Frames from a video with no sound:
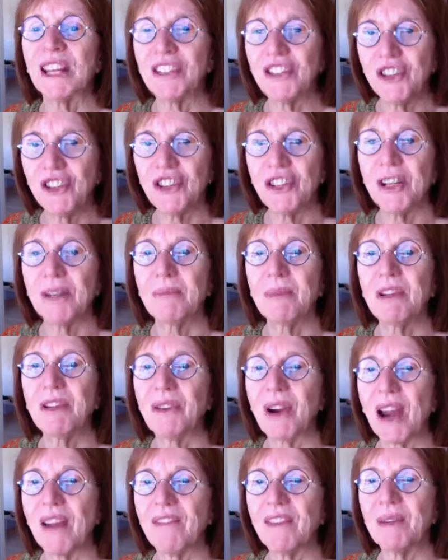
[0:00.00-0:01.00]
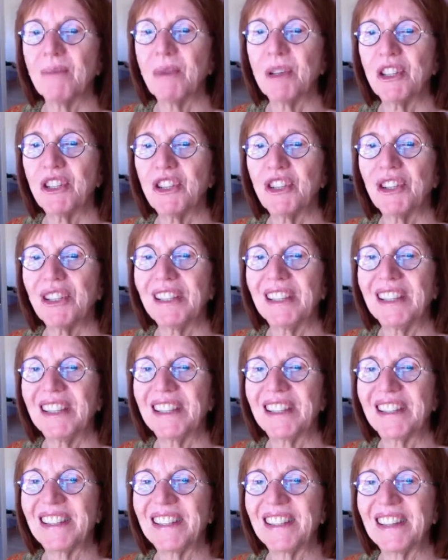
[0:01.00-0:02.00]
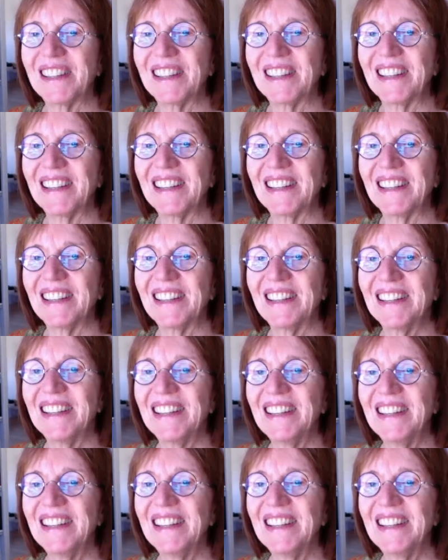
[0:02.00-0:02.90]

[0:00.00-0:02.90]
she's going to be driving, but she'll listen.